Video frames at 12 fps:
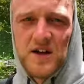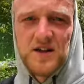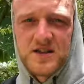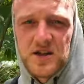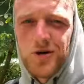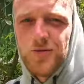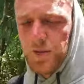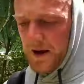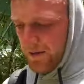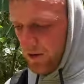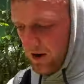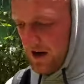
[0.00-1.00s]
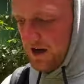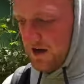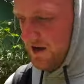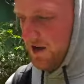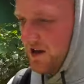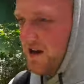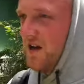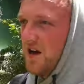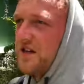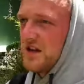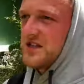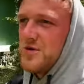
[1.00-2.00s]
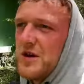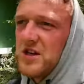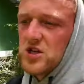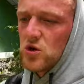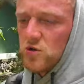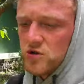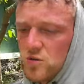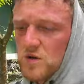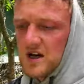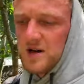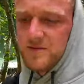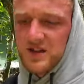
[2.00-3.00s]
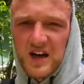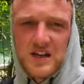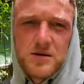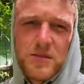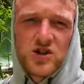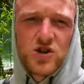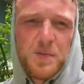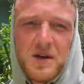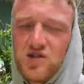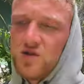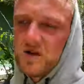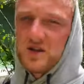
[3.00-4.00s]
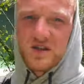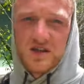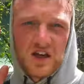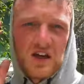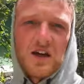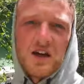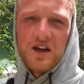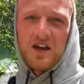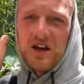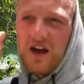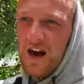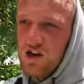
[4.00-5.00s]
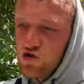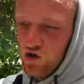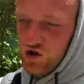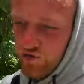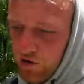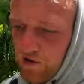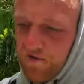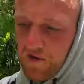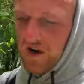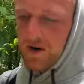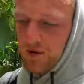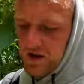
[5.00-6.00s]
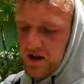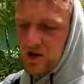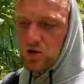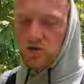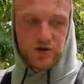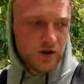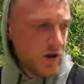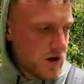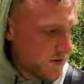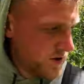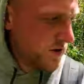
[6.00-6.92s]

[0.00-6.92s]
There's a lot more people here. I think this is where the tours will come to get to Machu Picchu. This is the entrance route for anybody, tours or not.